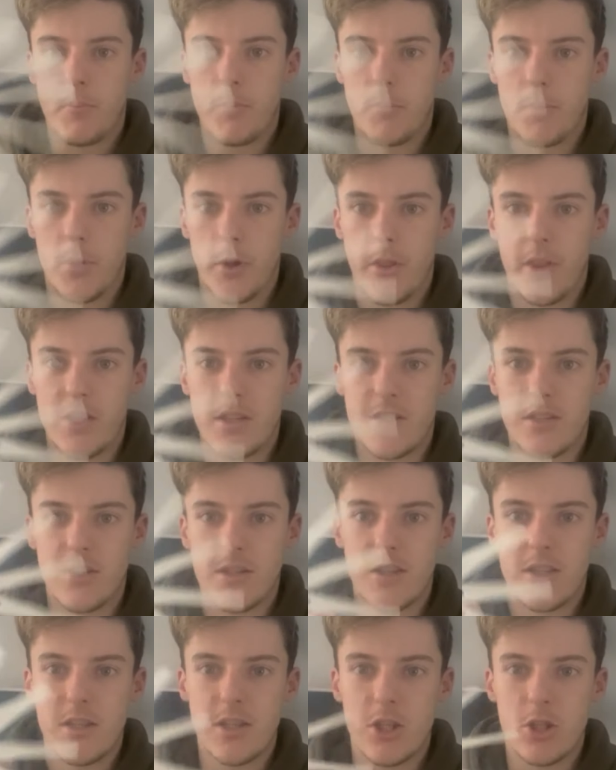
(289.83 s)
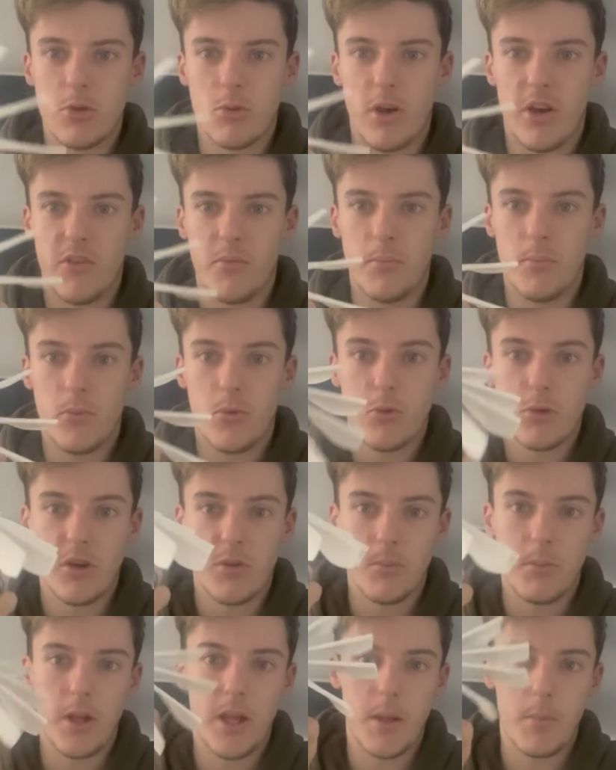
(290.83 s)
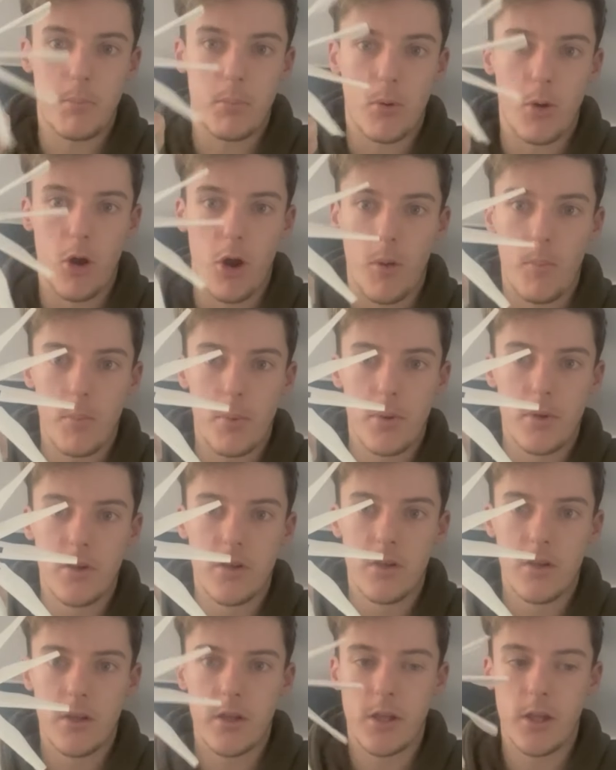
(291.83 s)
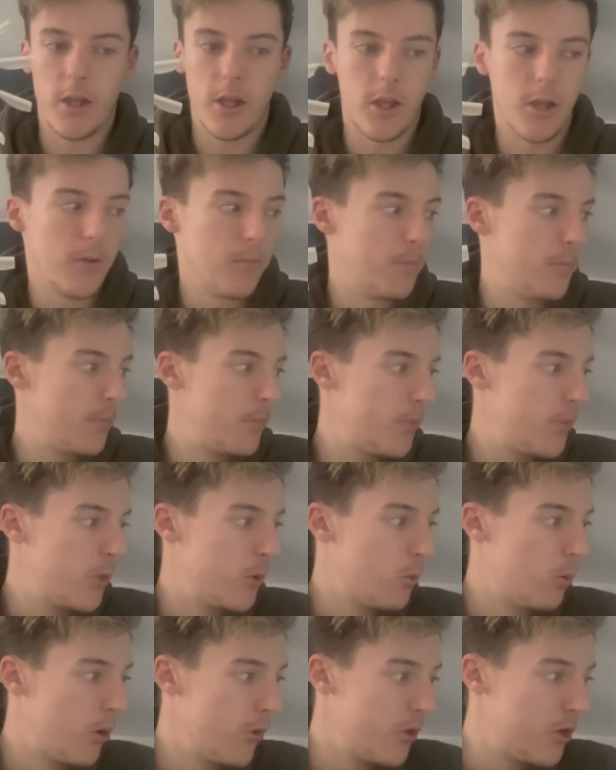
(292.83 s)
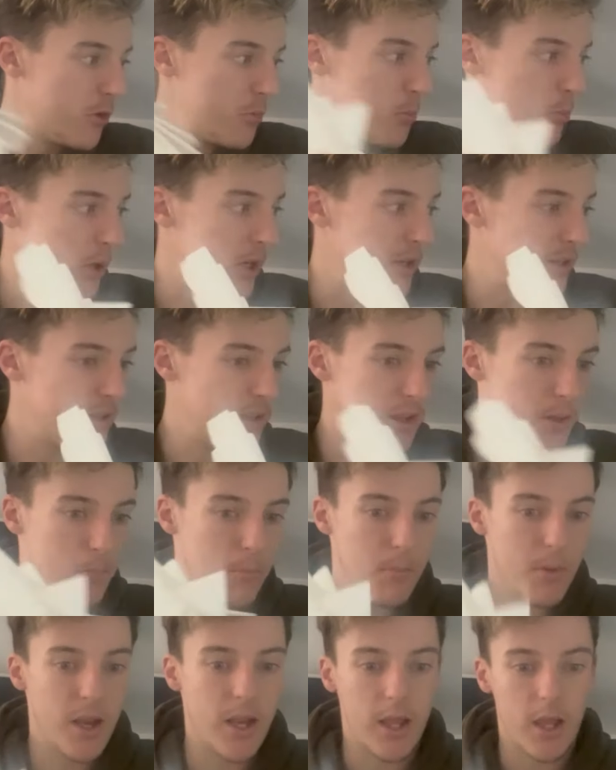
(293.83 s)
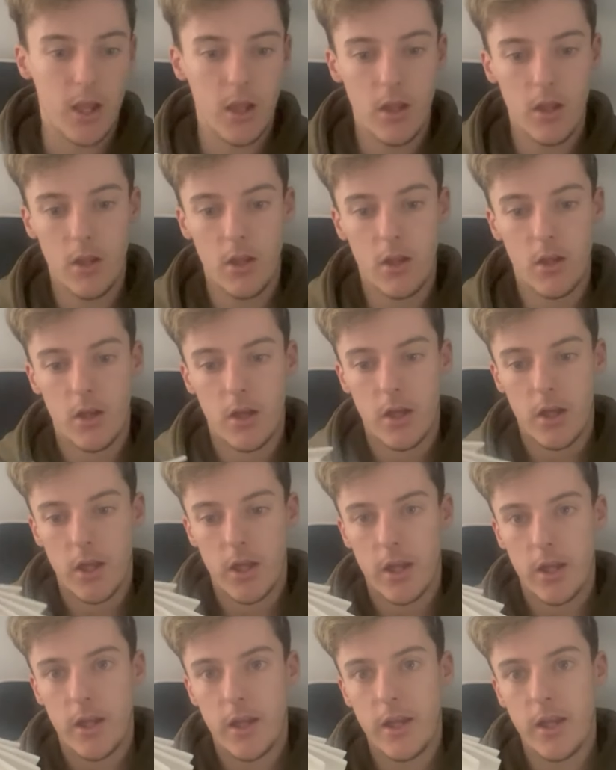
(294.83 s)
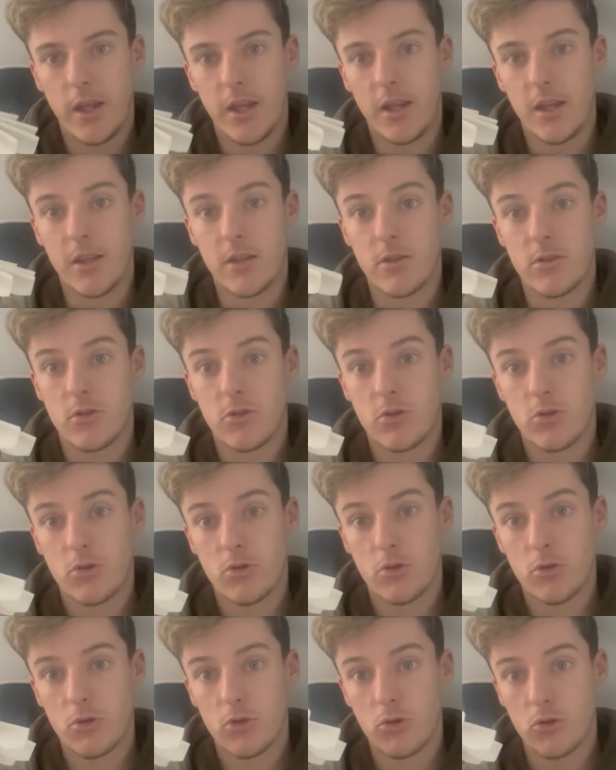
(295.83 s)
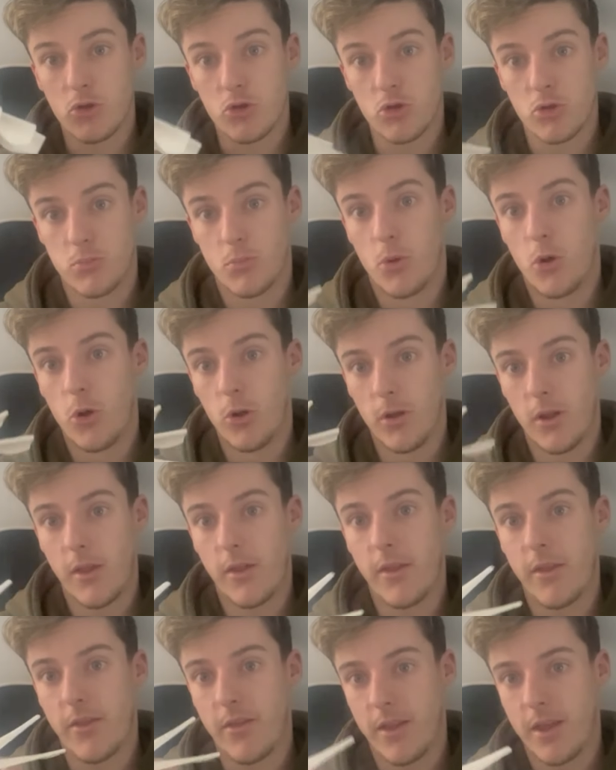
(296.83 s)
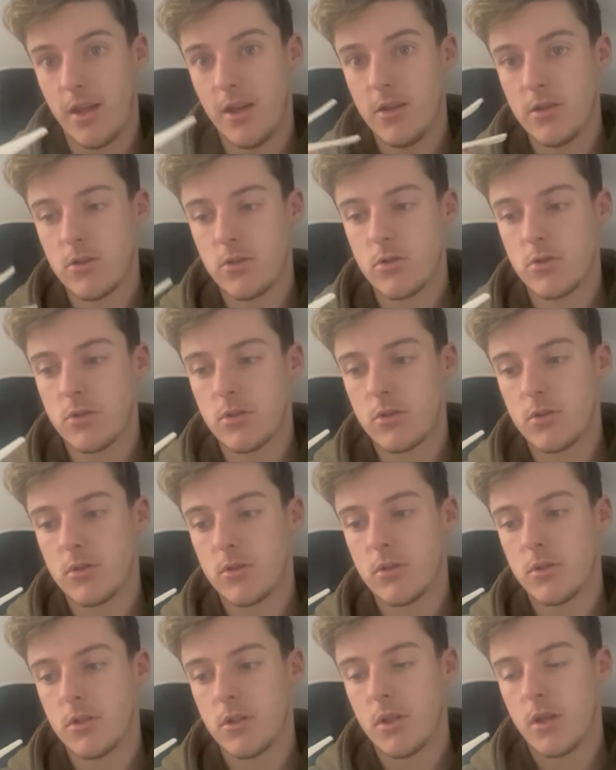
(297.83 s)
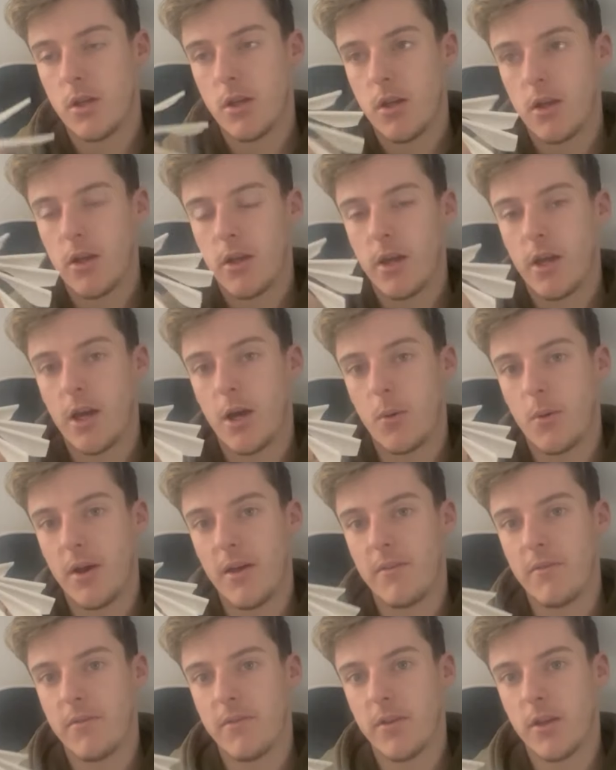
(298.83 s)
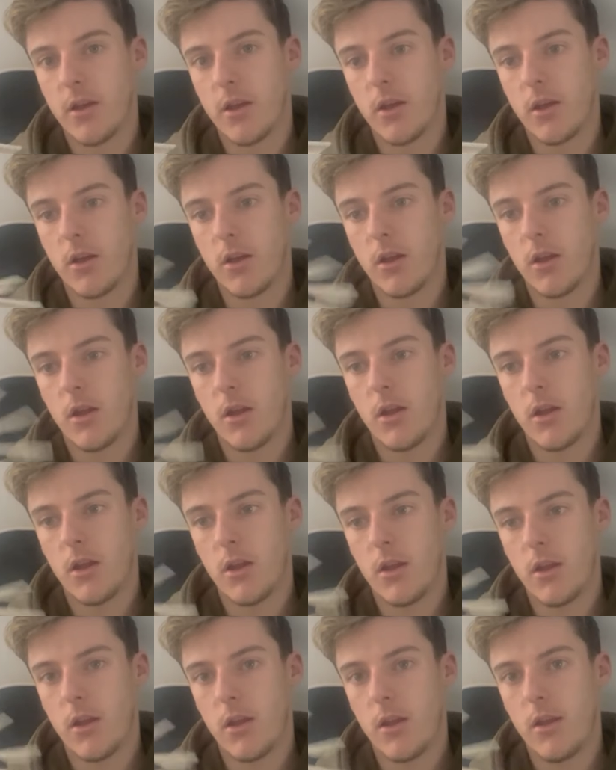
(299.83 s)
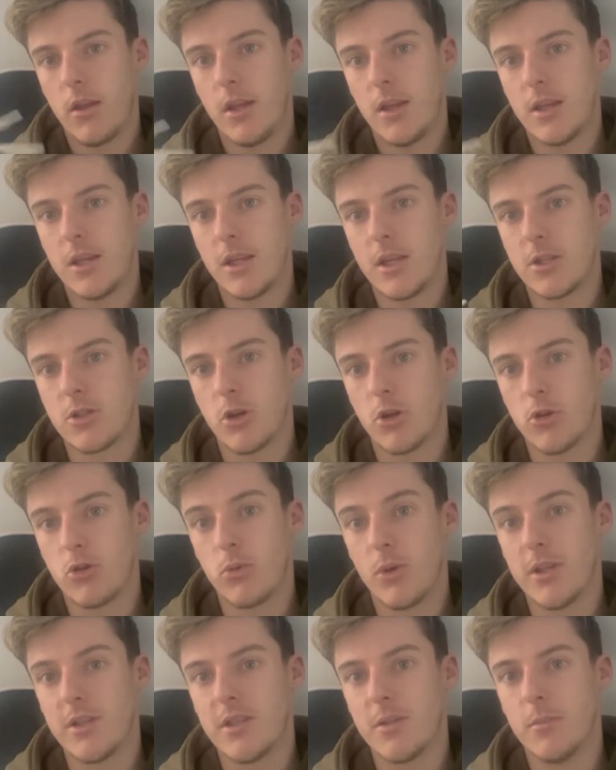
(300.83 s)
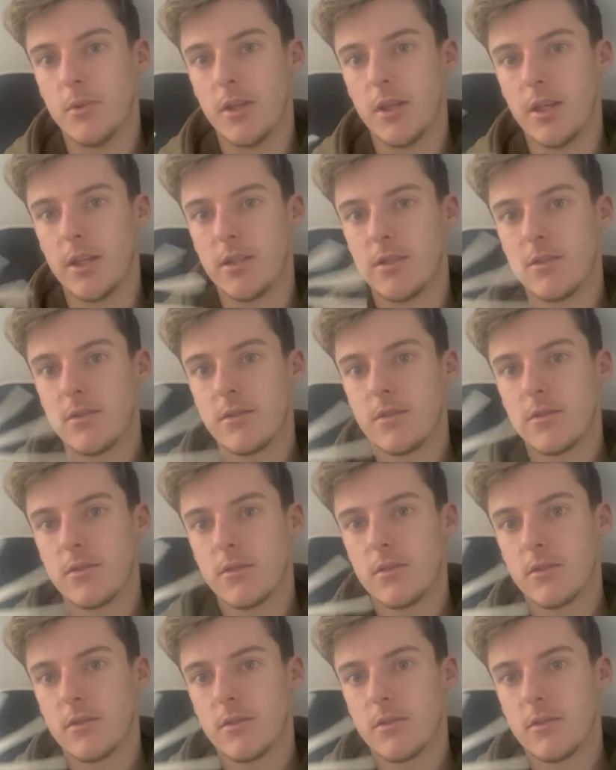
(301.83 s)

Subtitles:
But this is a 12 blade prop. The one that's printed at the minute is smaller than this. However, it's got 20 blades.